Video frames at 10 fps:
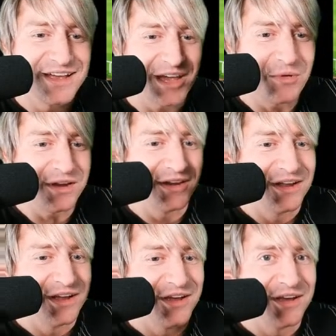Come on.
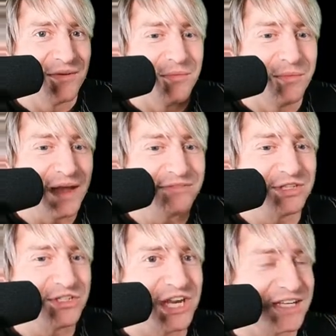We have
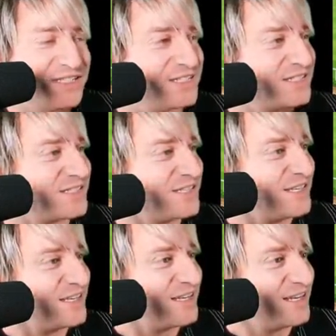two chances.
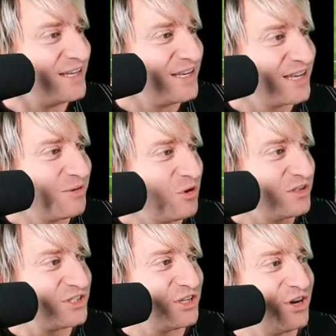Come on.
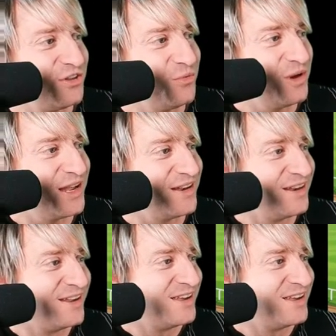Secure the win.